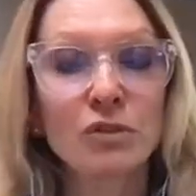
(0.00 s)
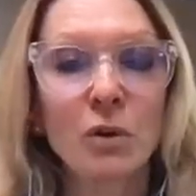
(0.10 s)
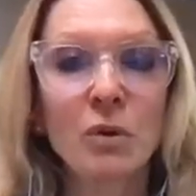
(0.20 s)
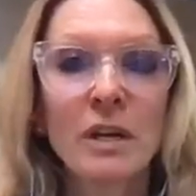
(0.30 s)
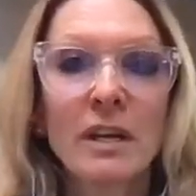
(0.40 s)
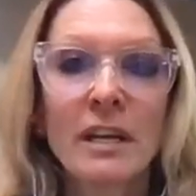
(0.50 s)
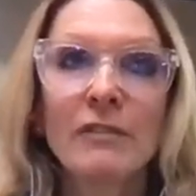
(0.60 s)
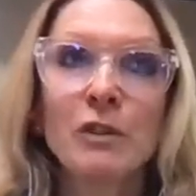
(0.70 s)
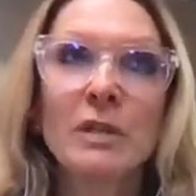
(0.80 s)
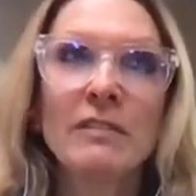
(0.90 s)
So
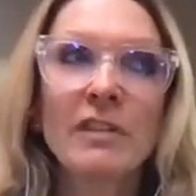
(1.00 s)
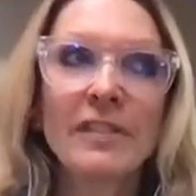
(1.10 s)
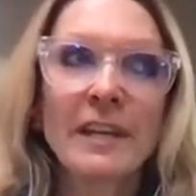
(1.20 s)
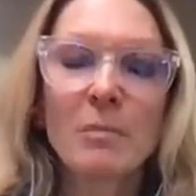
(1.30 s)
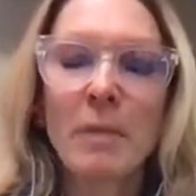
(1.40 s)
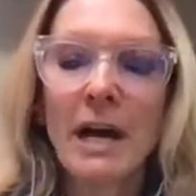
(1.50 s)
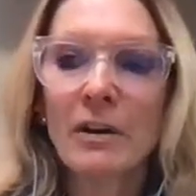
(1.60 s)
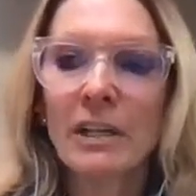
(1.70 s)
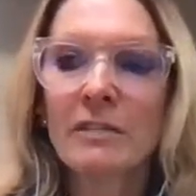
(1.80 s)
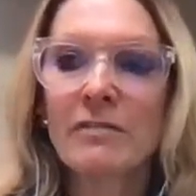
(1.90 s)
if you even think
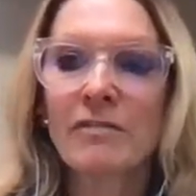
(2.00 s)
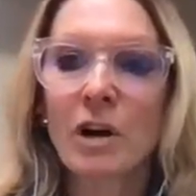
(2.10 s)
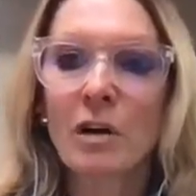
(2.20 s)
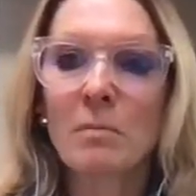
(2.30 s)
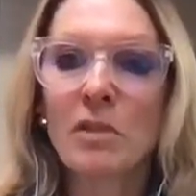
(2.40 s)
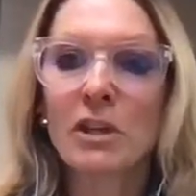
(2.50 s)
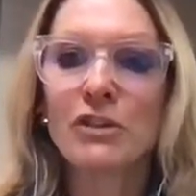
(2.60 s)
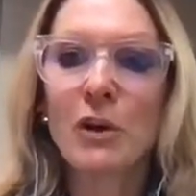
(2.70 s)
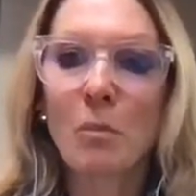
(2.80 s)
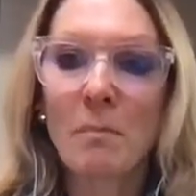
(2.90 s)
about it from
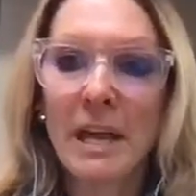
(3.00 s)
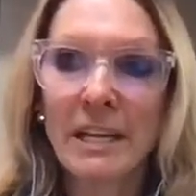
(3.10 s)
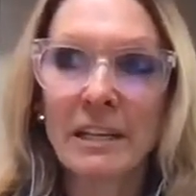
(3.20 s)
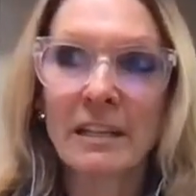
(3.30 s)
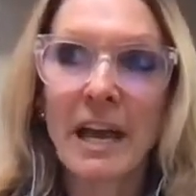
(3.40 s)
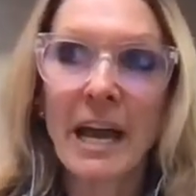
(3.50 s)
the domain,